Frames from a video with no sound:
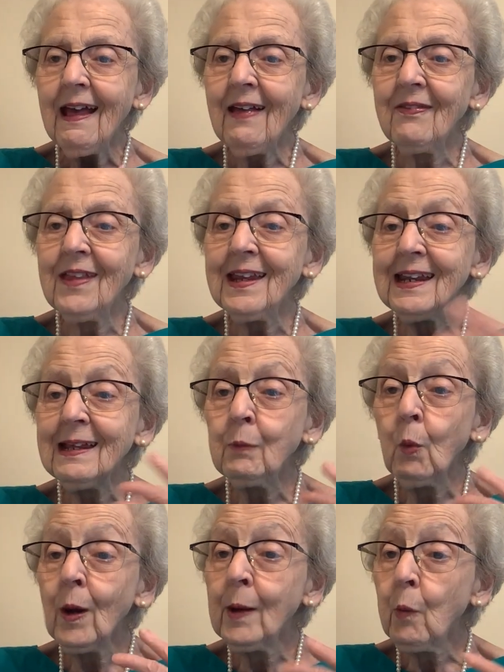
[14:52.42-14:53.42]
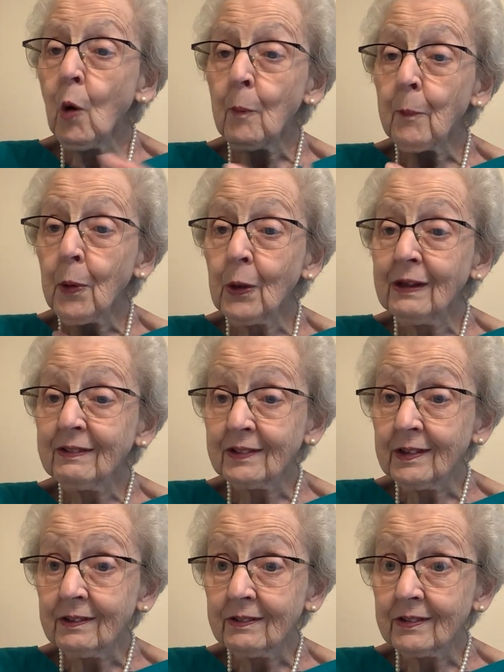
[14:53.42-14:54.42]
And then we were
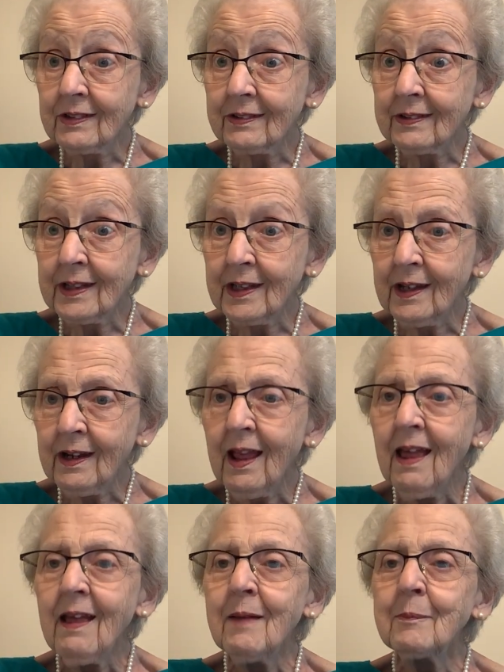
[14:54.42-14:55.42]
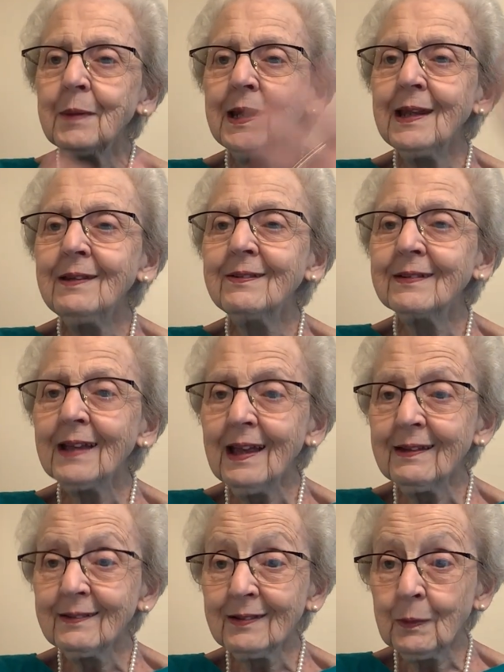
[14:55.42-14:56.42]
prisoners to sin, but he
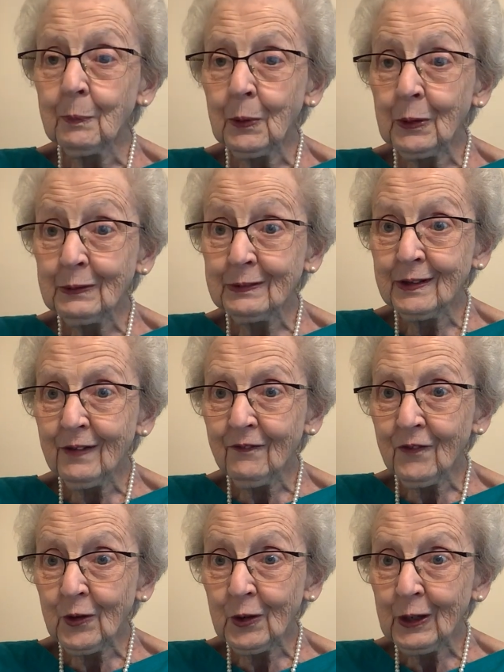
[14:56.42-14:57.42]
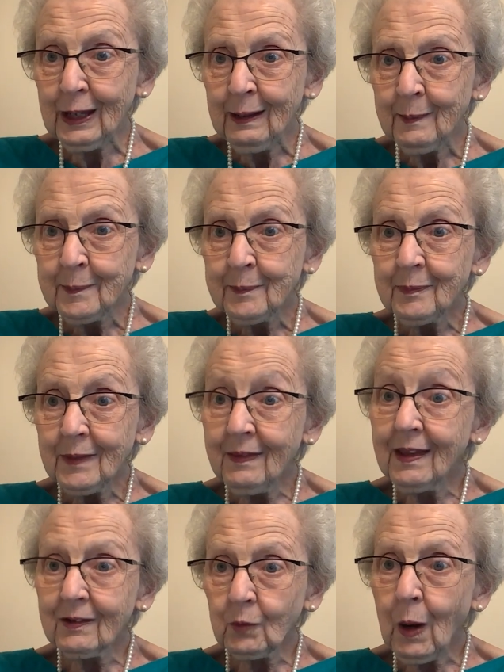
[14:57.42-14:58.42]
sets the prisoner free.
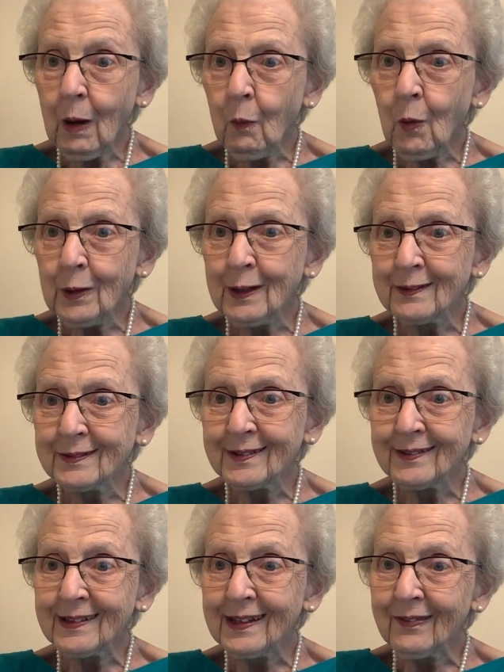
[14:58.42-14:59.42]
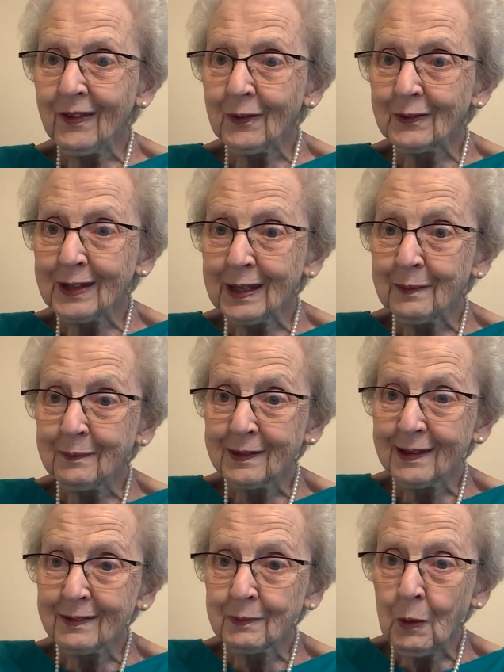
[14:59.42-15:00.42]
And that's why I wanted us to sing those hymns
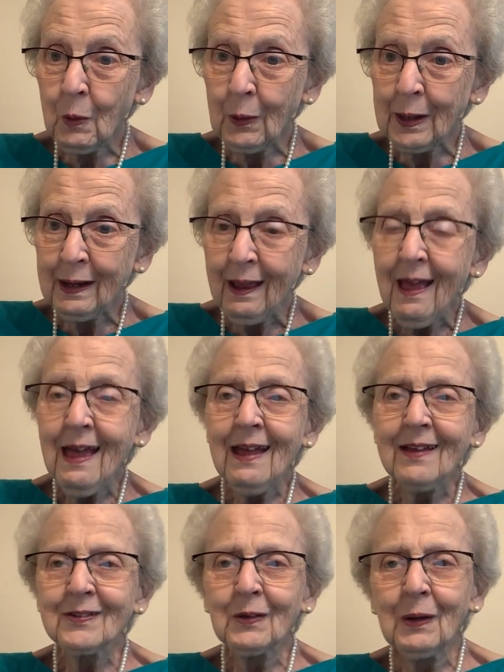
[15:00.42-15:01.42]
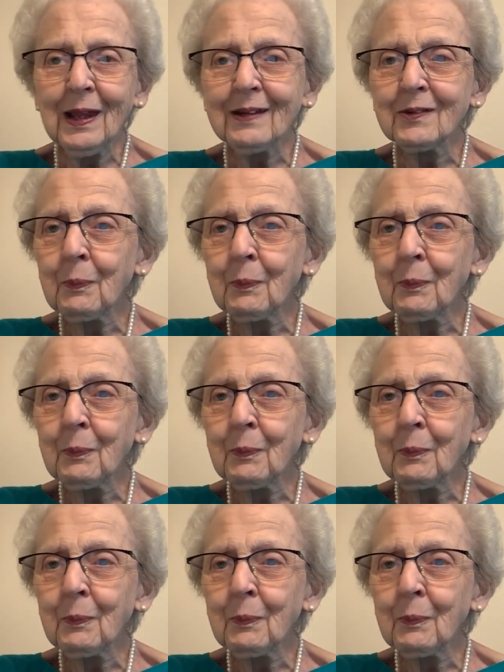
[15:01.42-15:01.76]
this morning. So let's